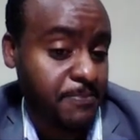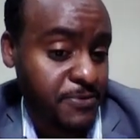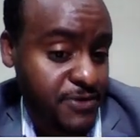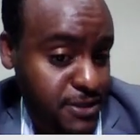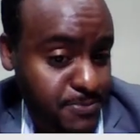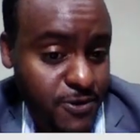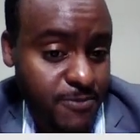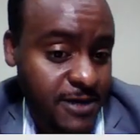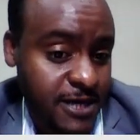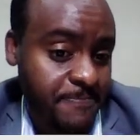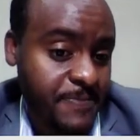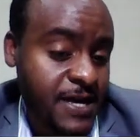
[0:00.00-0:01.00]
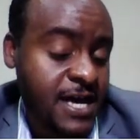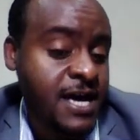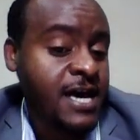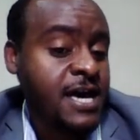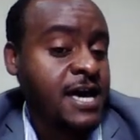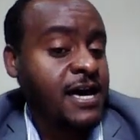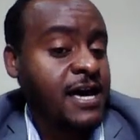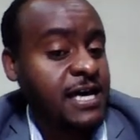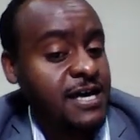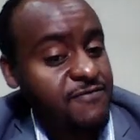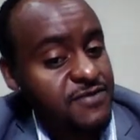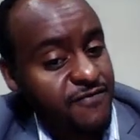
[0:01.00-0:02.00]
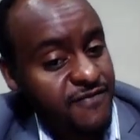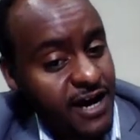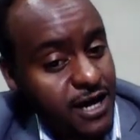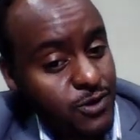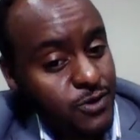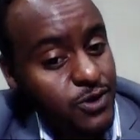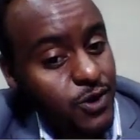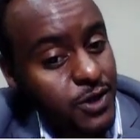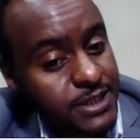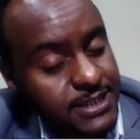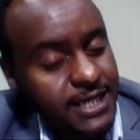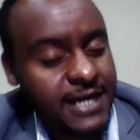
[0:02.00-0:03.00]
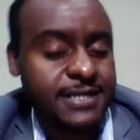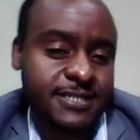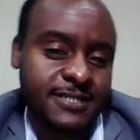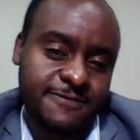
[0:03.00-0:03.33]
this problem. If the value not set,